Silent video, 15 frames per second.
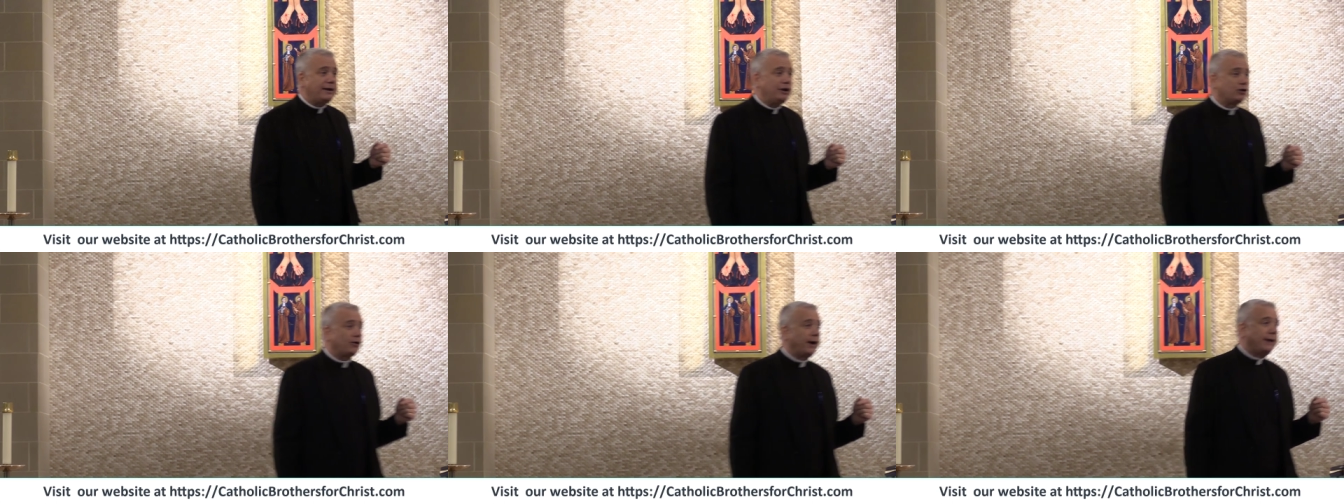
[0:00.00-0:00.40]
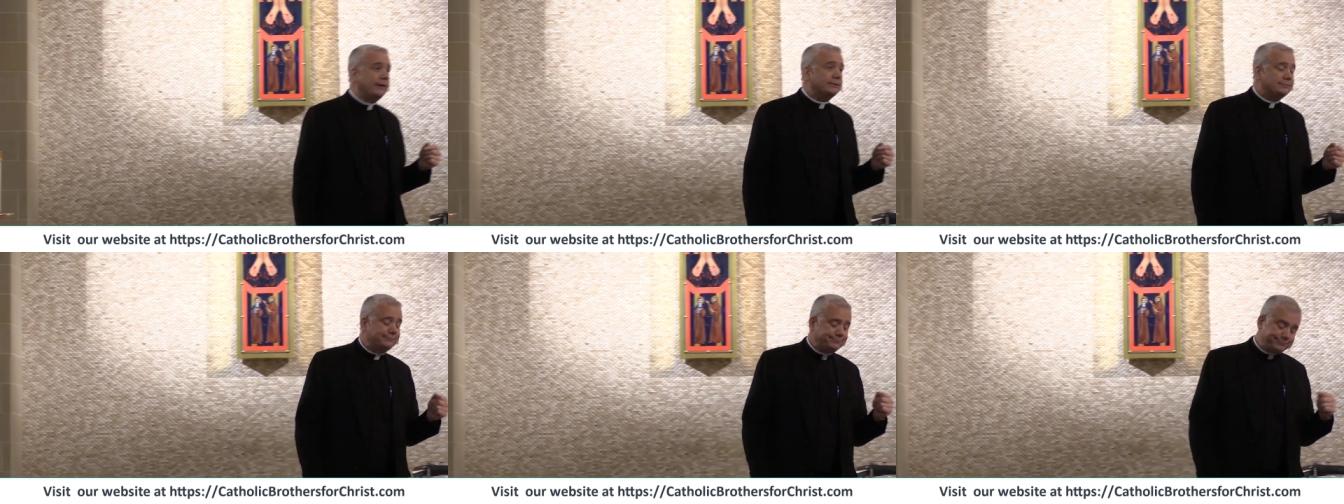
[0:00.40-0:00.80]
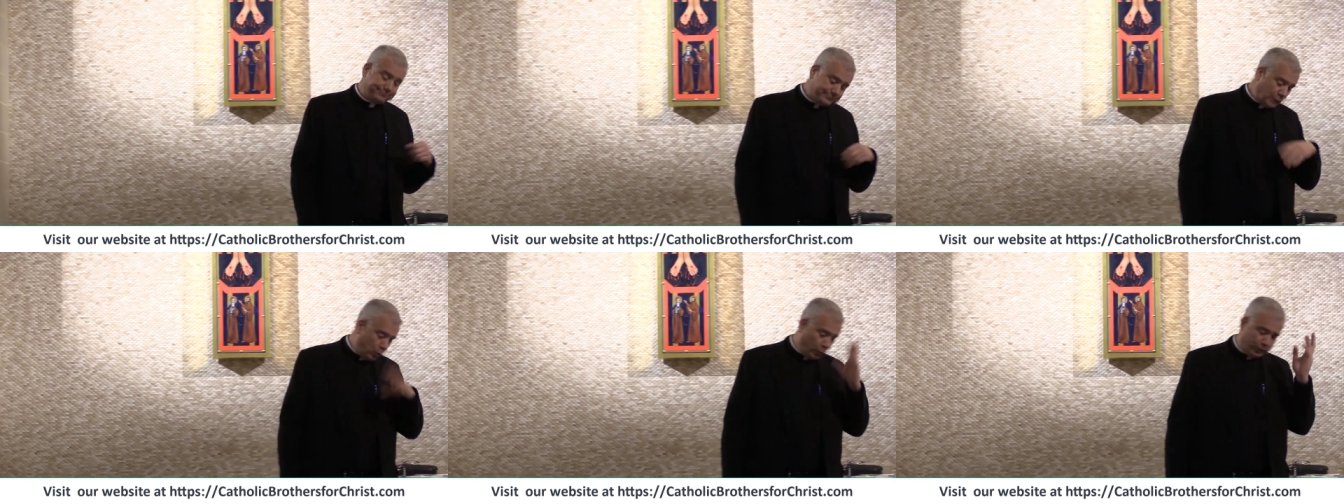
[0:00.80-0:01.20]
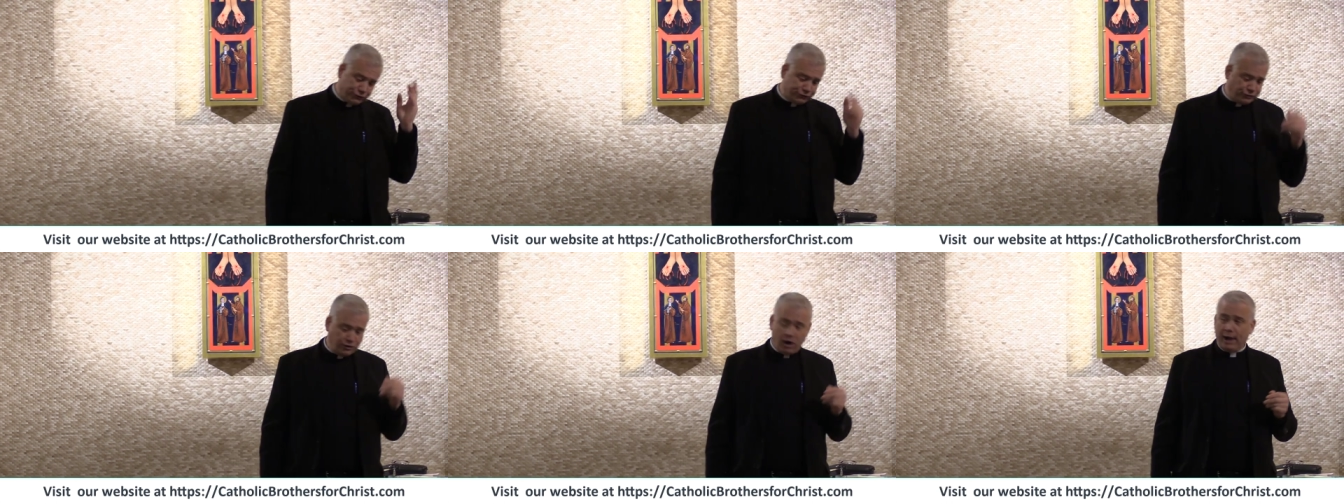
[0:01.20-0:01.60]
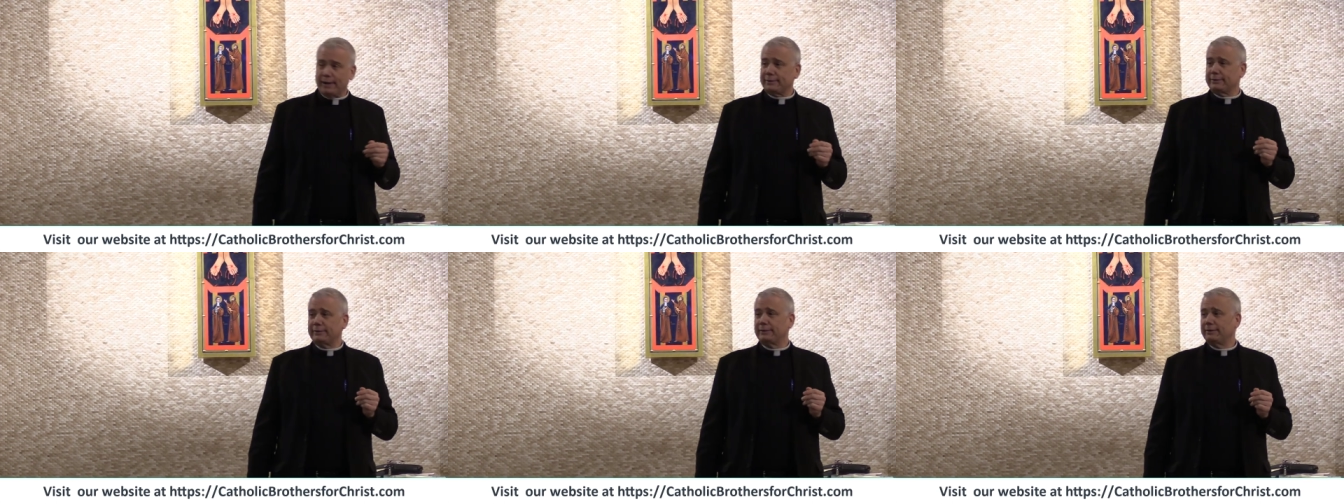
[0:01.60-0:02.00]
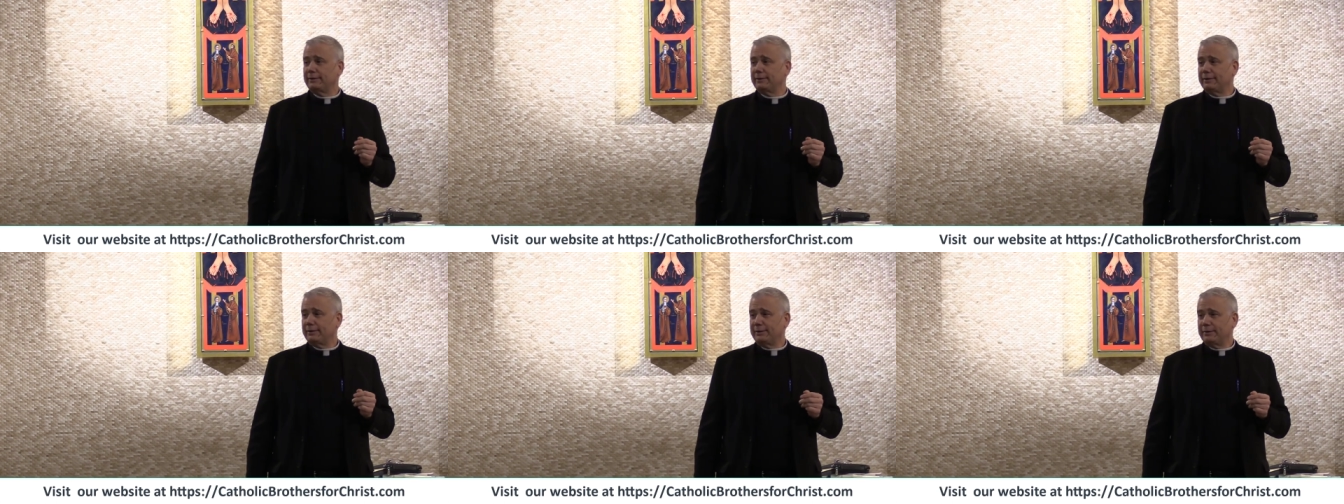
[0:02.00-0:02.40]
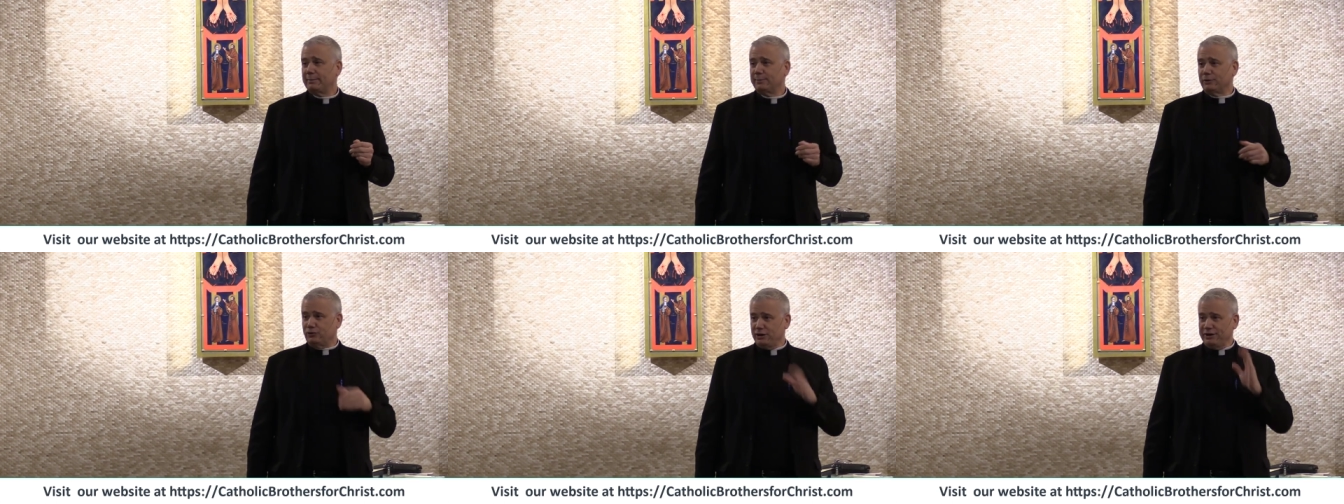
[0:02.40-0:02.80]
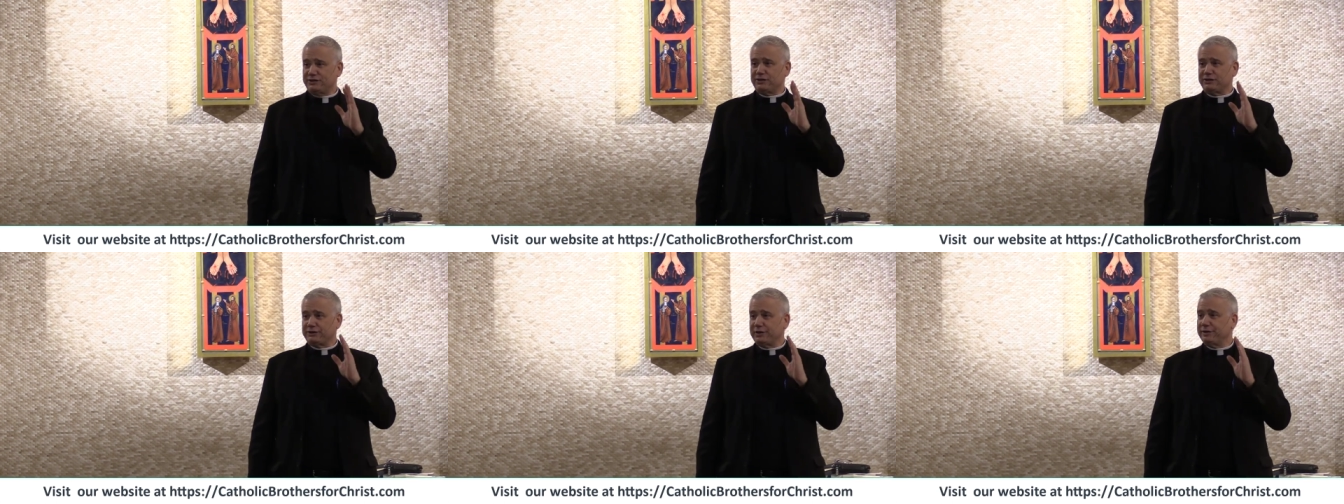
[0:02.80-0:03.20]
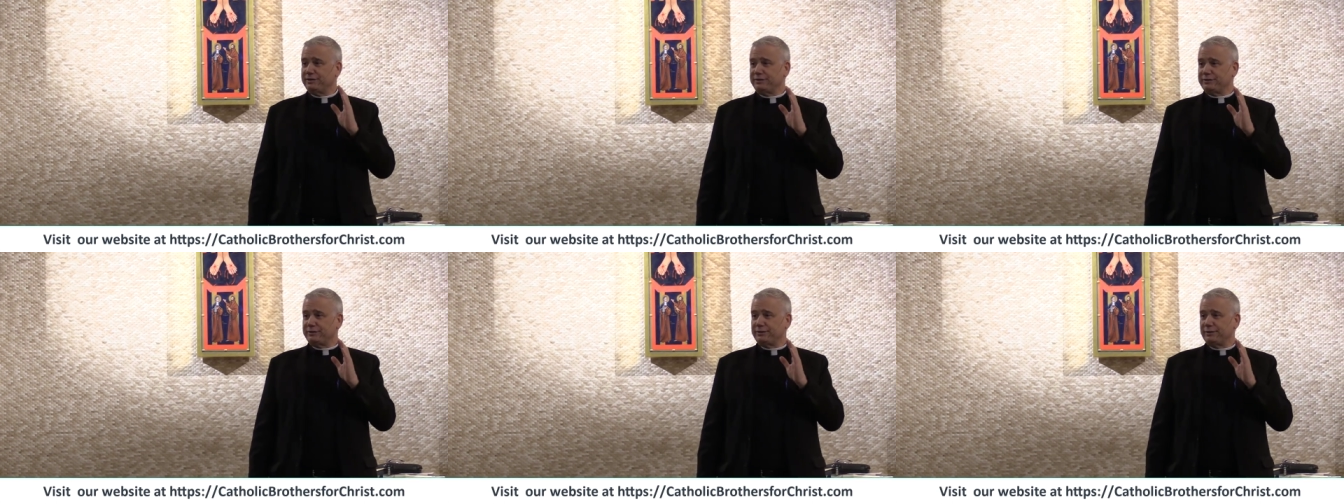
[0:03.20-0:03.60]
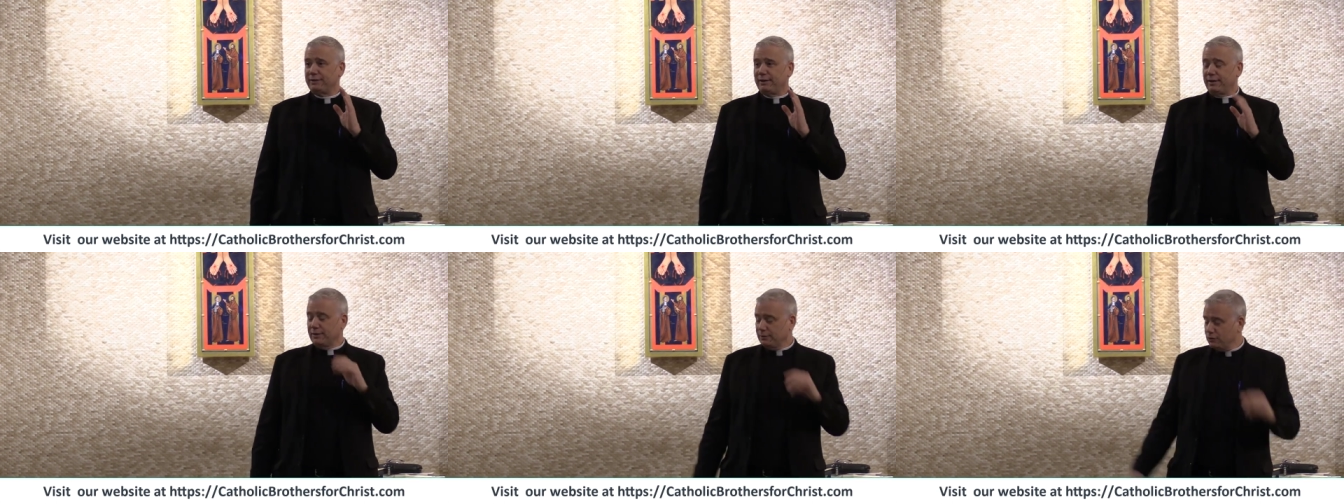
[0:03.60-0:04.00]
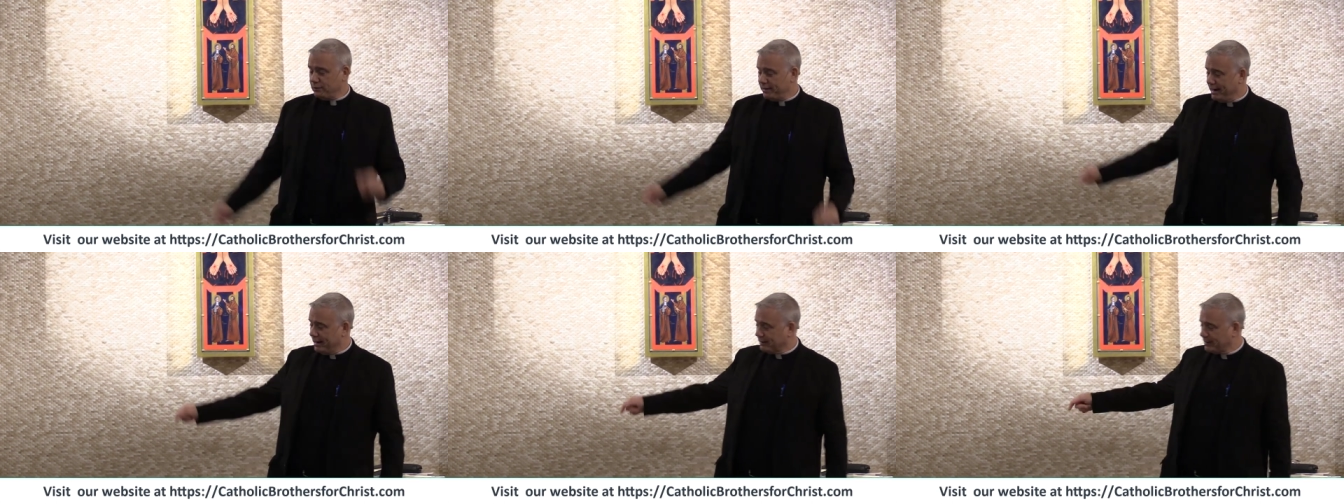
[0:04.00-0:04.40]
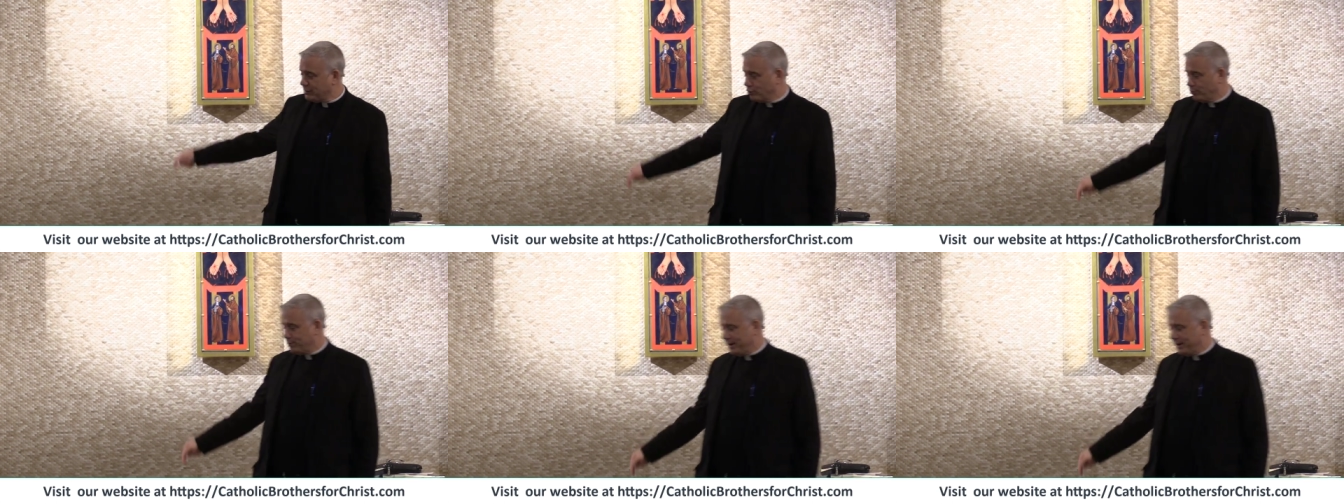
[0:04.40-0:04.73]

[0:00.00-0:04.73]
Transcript: any credit? Of course not. But Jesus is. You can't kill